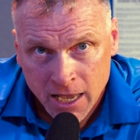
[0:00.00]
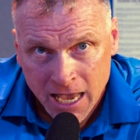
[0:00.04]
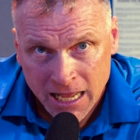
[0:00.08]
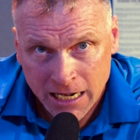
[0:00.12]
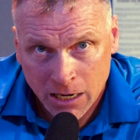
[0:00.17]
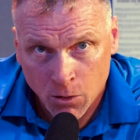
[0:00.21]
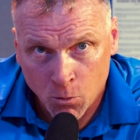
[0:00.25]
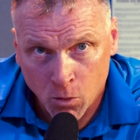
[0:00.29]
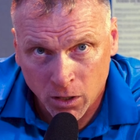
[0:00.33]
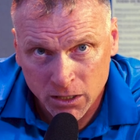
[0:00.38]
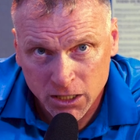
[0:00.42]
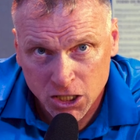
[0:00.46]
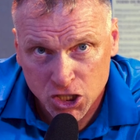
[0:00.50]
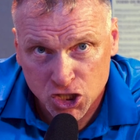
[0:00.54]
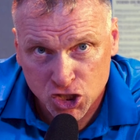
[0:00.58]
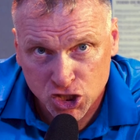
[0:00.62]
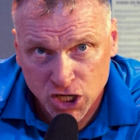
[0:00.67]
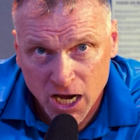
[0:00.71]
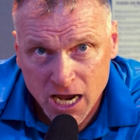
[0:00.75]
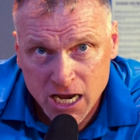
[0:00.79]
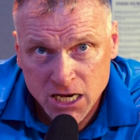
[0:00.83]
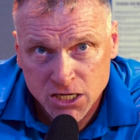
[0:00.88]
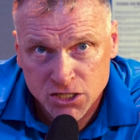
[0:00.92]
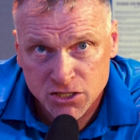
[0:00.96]
And I want to
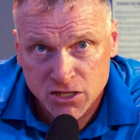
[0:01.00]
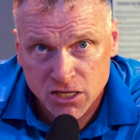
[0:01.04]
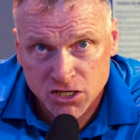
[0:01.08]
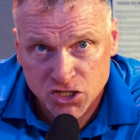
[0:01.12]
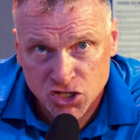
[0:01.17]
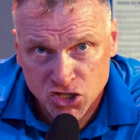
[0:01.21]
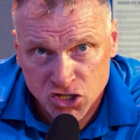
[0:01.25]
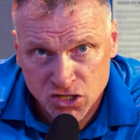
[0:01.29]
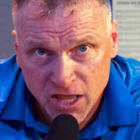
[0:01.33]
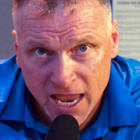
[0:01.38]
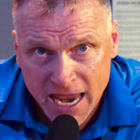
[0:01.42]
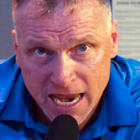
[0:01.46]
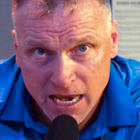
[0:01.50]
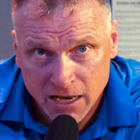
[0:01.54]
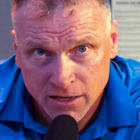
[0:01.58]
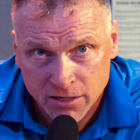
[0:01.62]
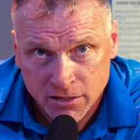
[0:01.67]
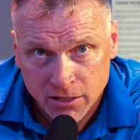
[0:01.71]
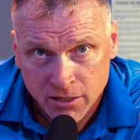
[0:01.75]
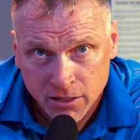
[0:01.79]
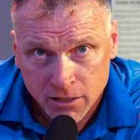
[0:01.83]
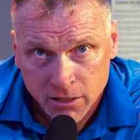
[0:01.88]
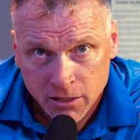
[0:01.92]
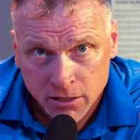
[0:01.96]
change the
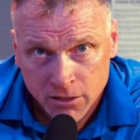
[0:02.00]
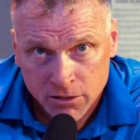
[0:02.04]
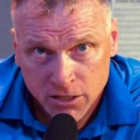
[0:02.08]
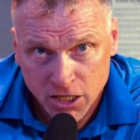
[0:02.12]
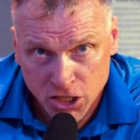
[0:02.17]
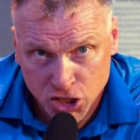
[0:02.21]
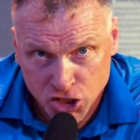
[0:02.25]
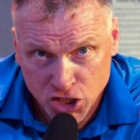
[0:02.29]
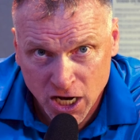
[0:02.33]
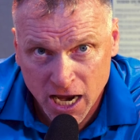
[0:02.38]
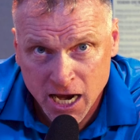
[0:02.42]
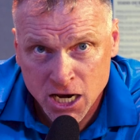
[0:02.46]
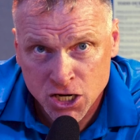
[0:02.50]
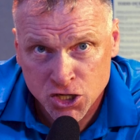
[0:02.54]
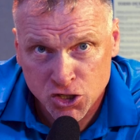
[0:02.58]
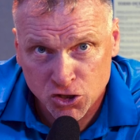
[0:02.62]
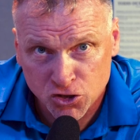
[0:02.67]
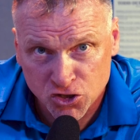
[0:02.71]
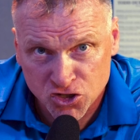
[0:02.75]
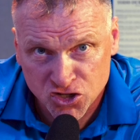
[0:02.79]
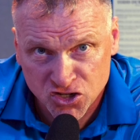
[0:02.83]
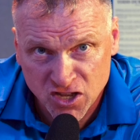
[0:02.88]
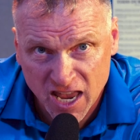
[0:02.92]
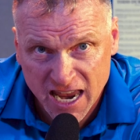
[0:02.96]
state to change
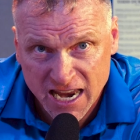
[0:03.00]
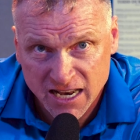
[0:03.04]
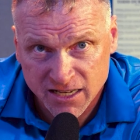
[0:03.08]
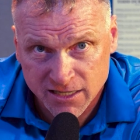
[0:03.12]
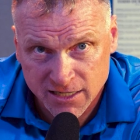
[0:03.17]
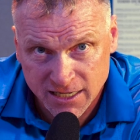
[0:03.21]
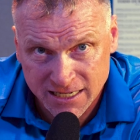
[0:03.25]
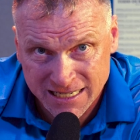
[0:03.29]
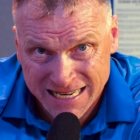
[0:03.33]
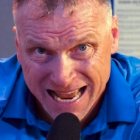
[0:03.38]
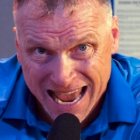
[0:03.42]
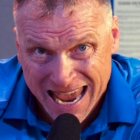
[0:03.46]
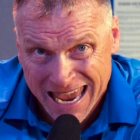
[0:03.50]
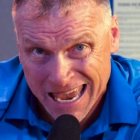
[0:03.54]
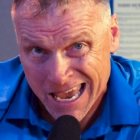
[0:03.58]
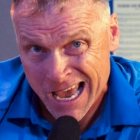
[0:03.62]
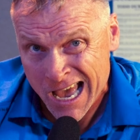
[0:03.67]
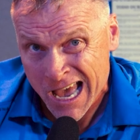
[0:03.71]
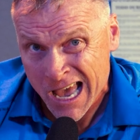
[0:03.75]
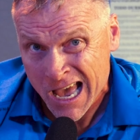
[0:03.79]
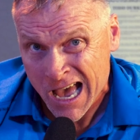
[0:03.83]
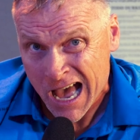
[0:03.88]
your state today.